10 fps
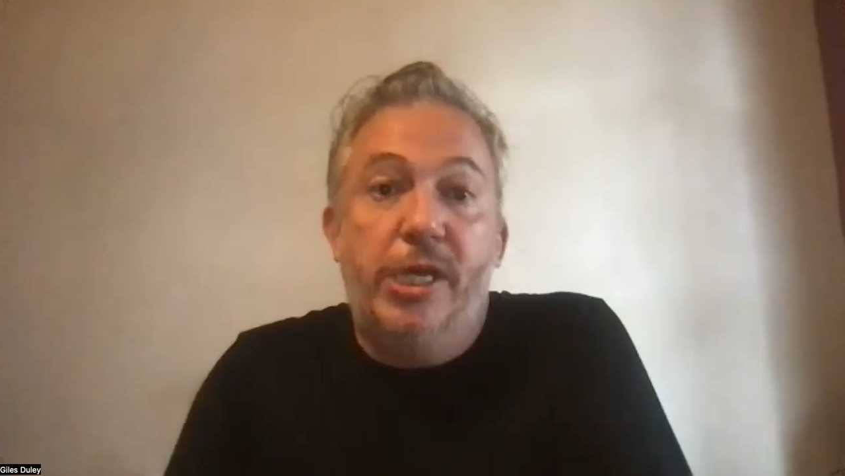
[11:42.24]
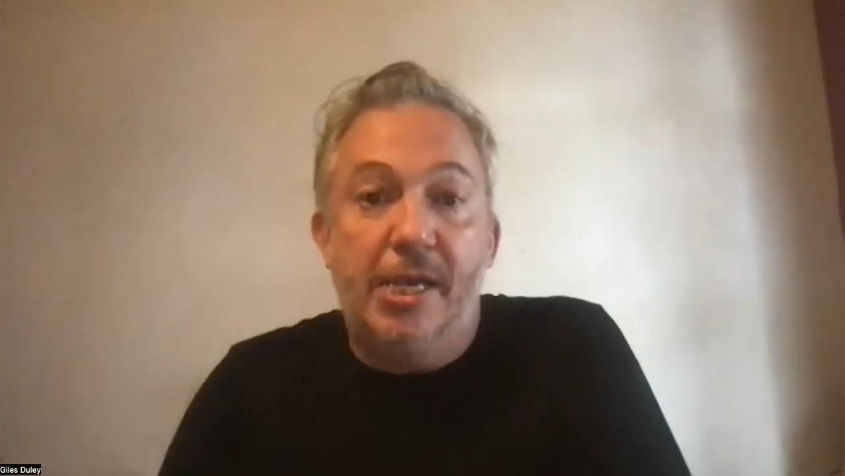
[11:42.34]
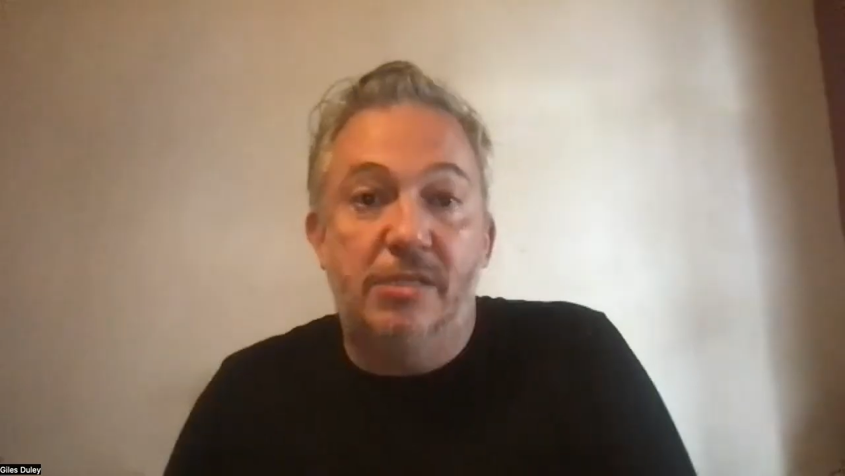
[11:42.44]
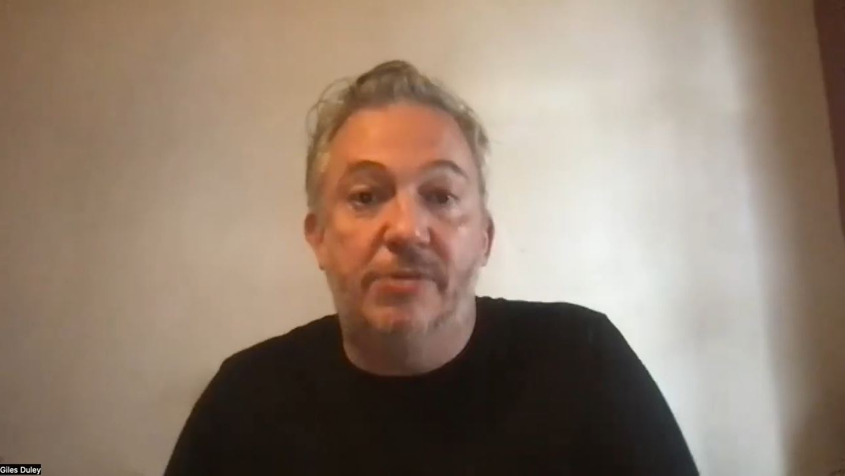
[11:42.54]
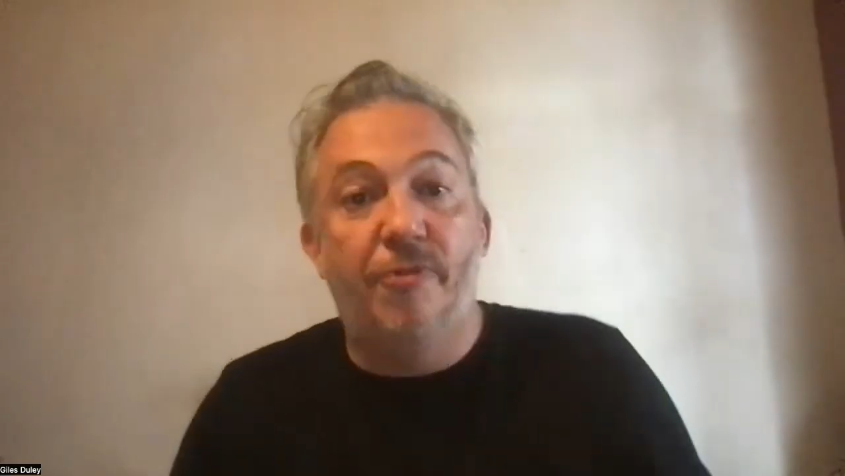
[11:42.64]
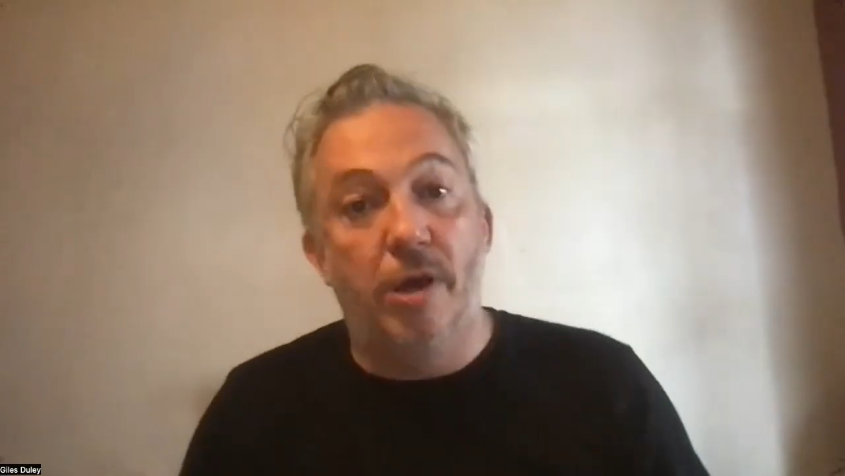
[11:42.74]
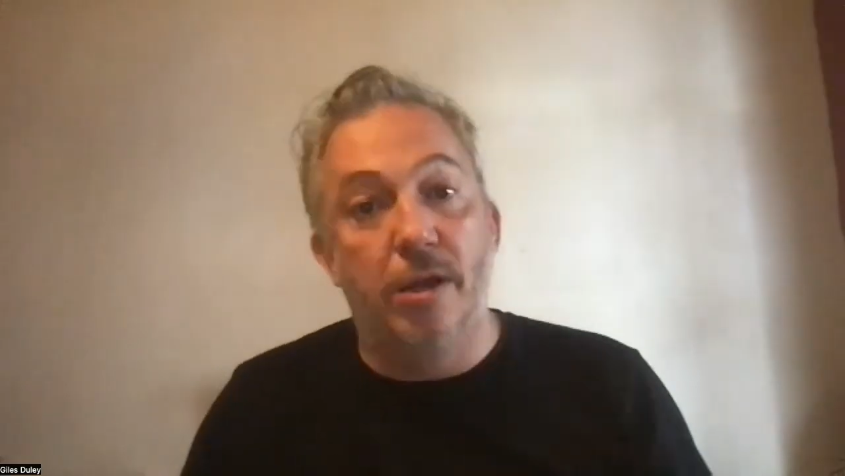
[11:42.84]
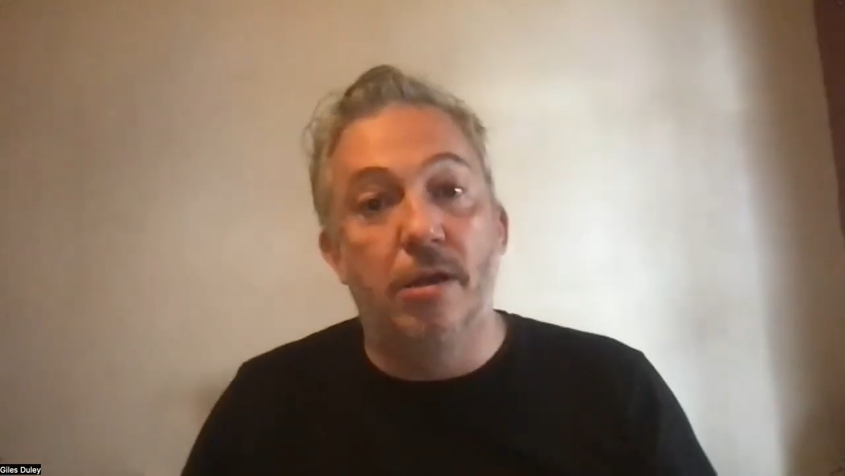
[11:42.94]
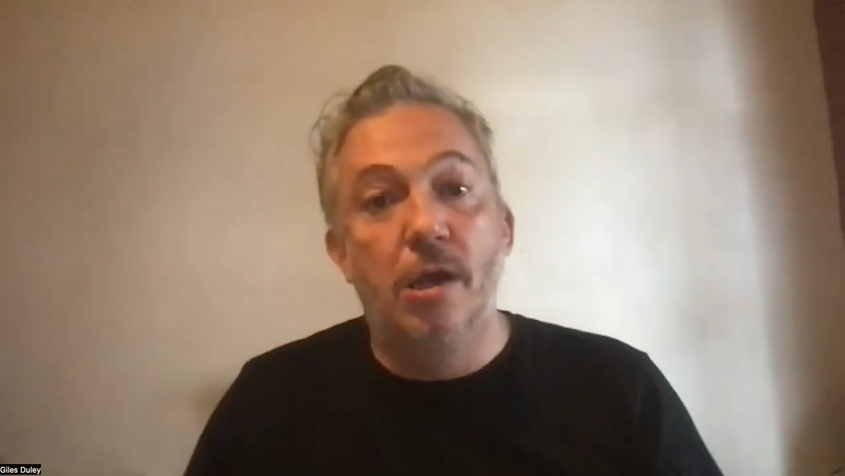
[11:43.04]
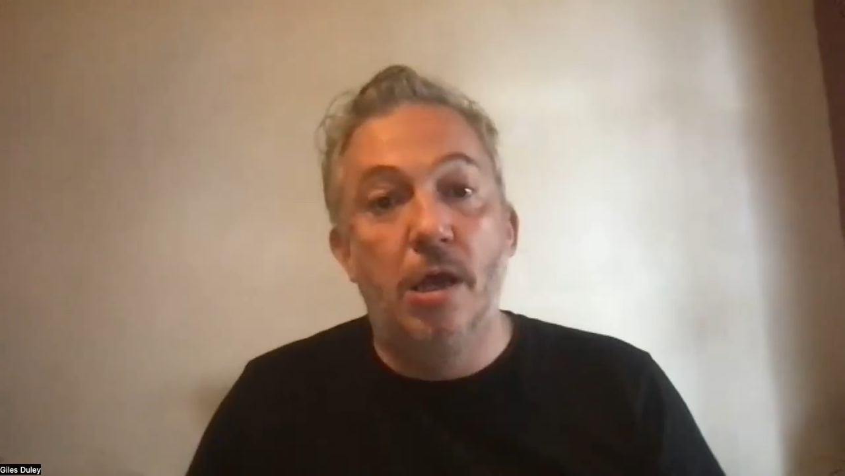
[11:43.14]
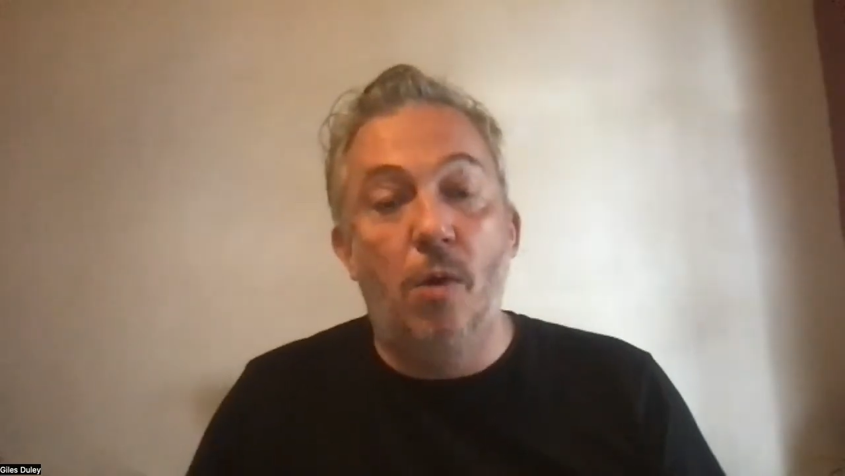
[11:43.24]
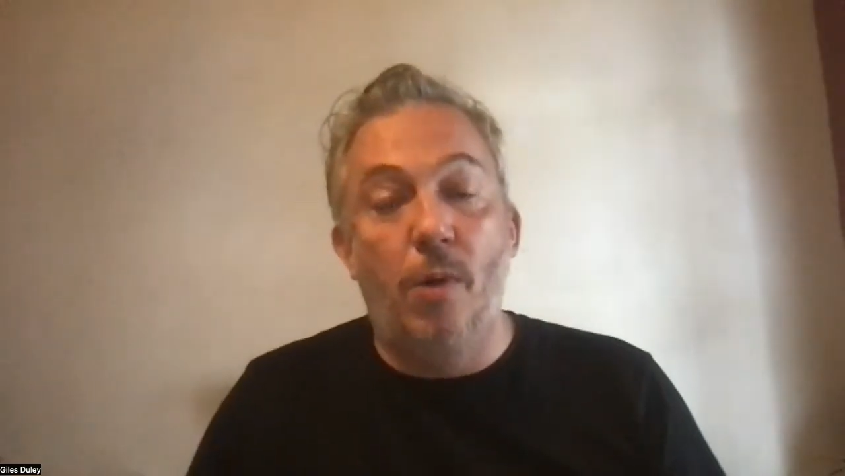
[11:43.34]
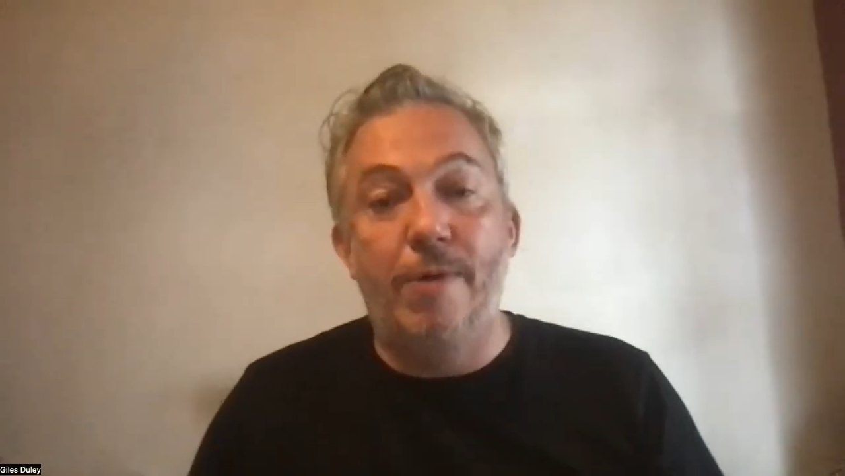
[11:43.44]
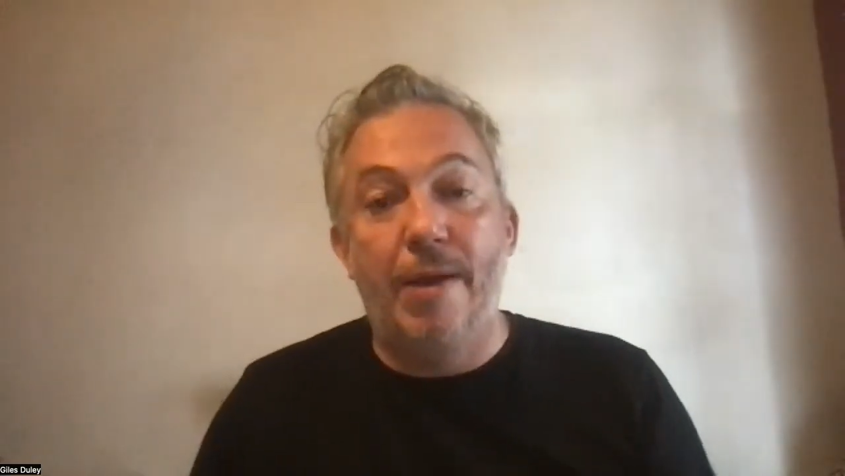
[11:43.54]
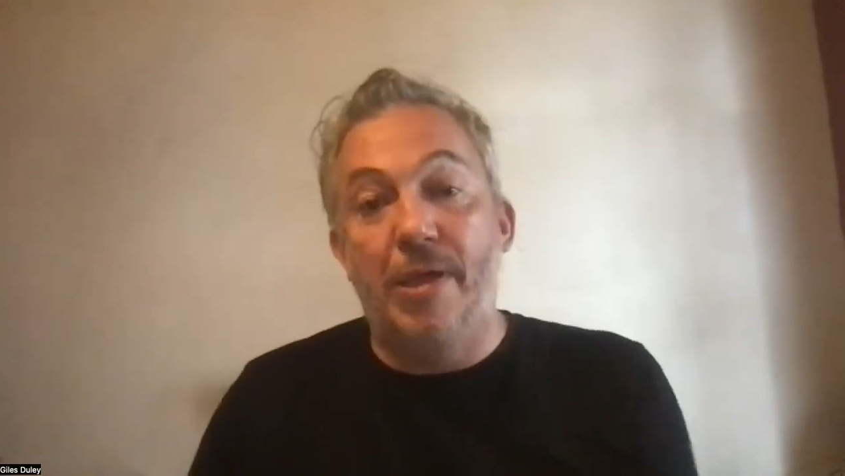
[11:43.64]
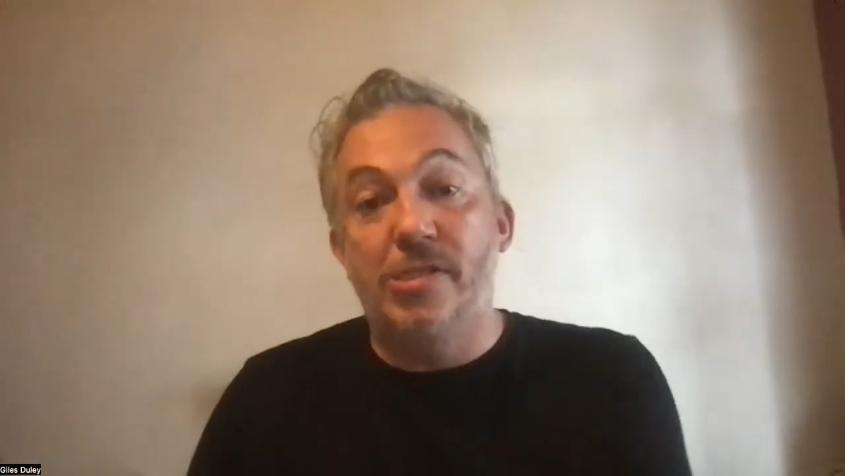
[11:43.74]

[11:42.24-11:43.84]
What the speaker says: has to find a way around that.